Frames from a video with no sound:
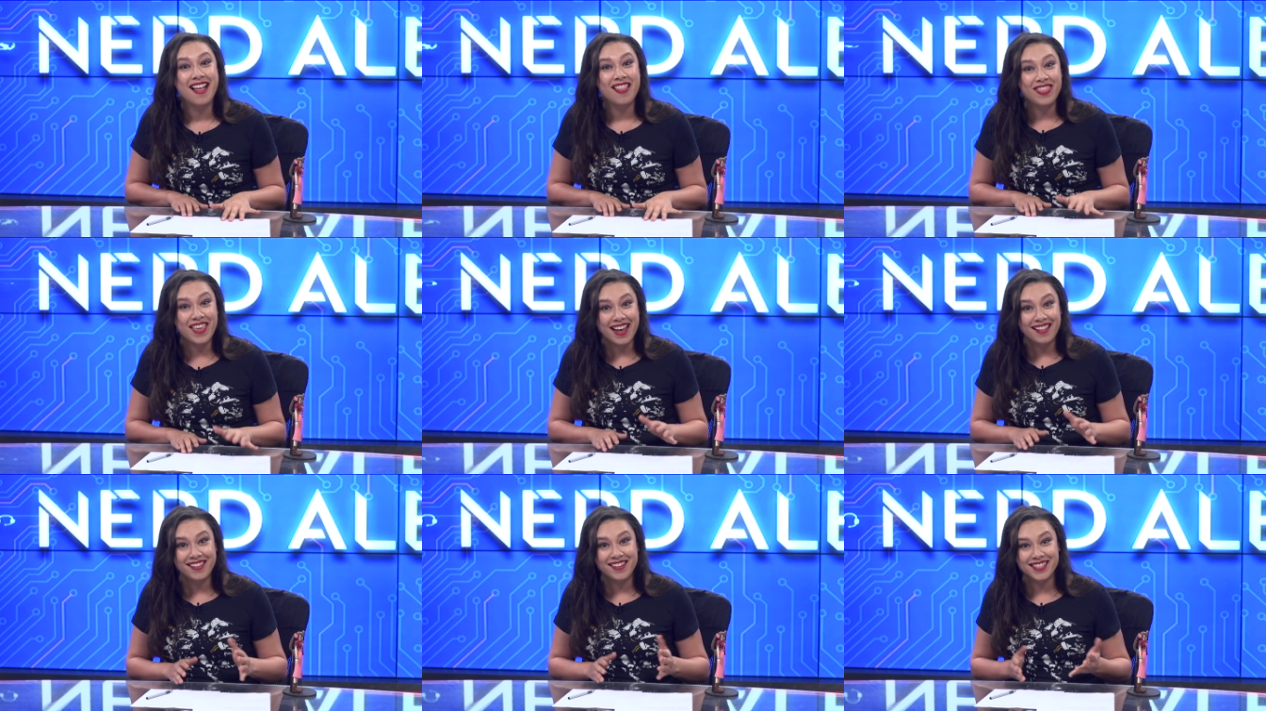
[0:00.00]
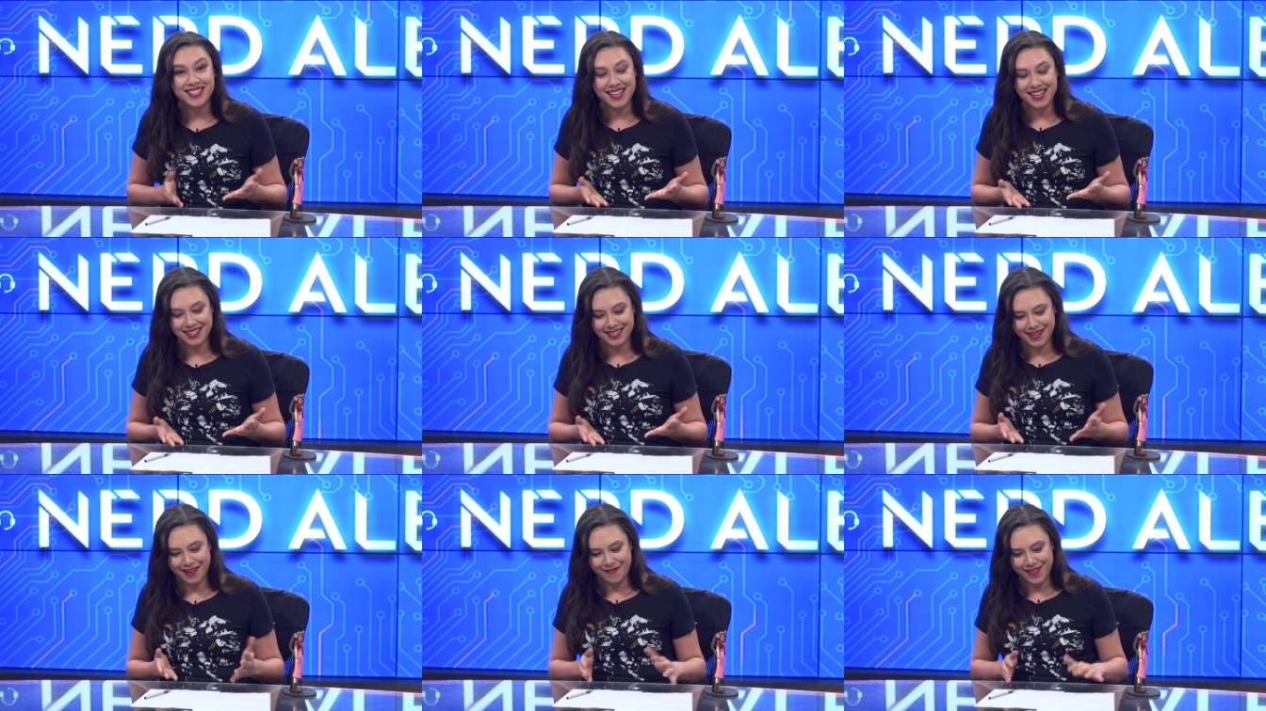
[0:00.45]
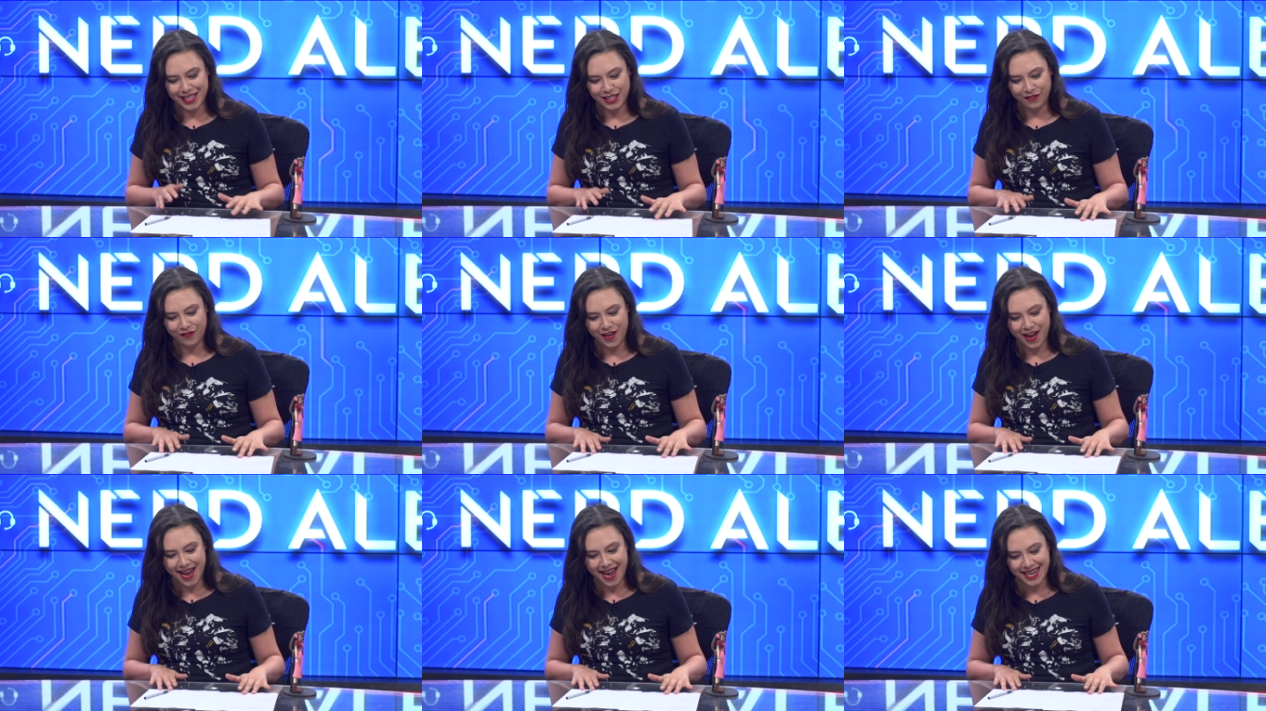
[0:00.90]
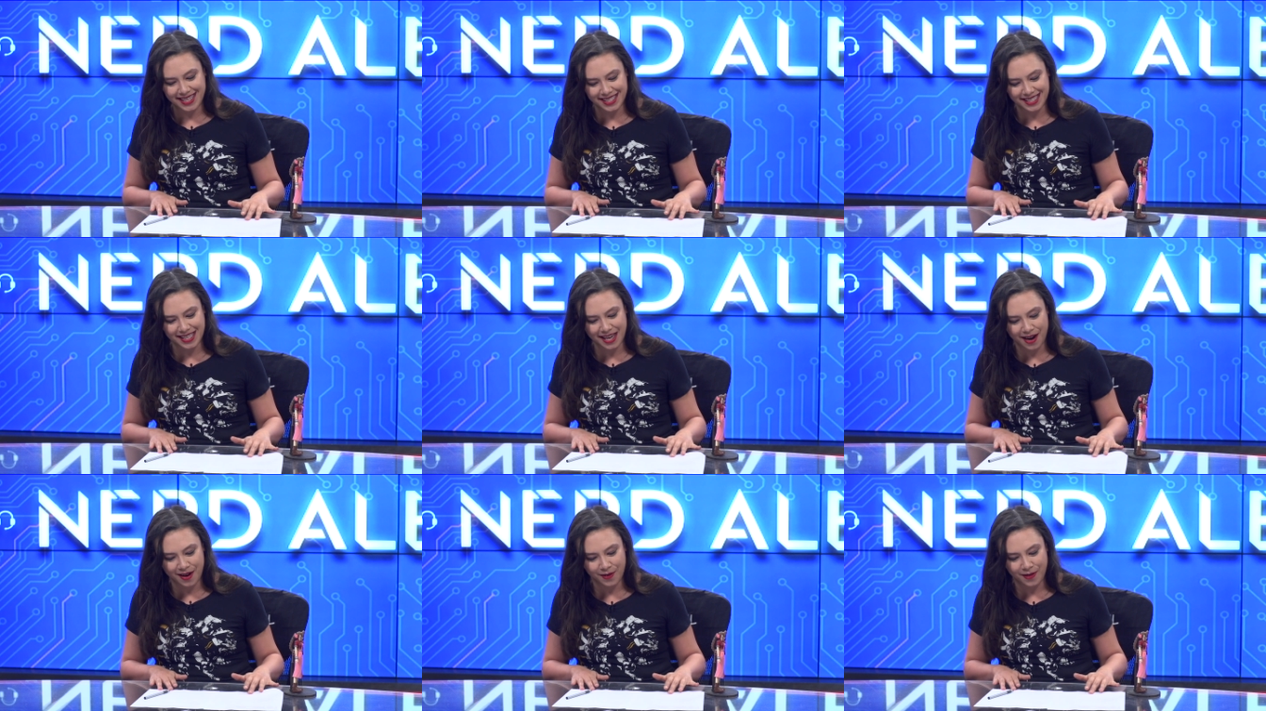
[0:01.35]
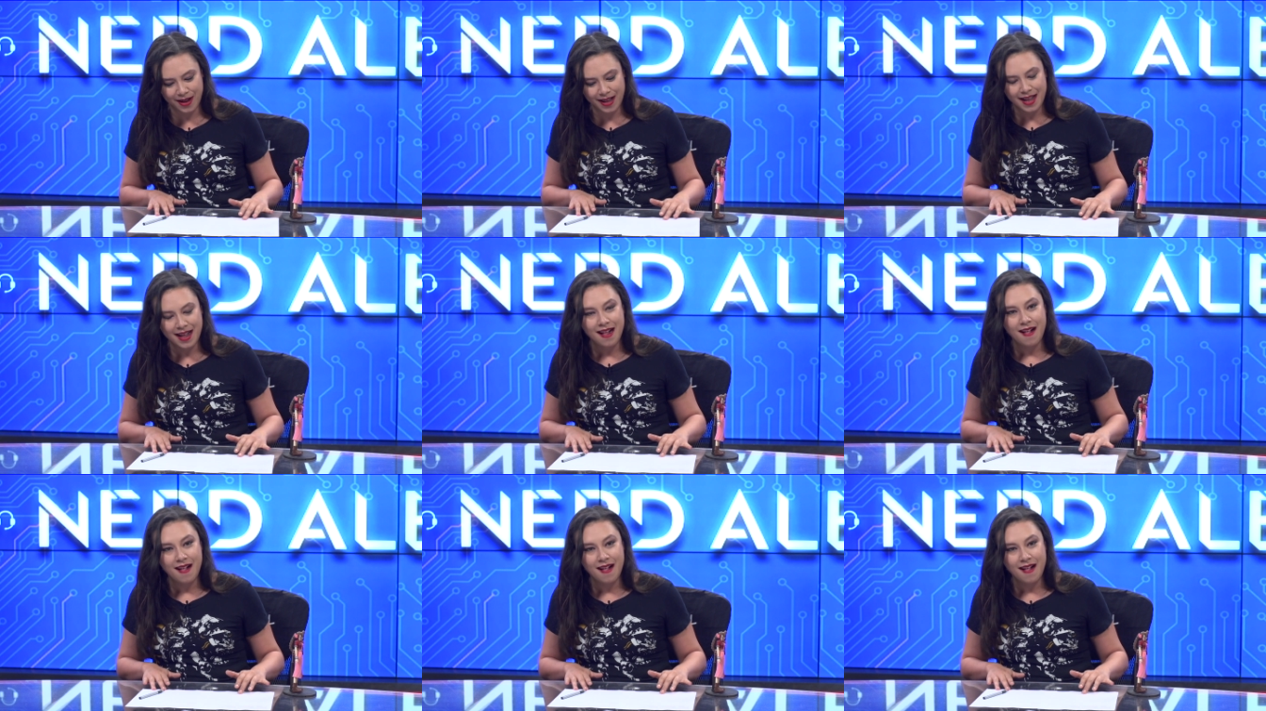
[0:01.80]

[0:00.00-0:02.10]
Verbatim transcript: That looks like so much fun. So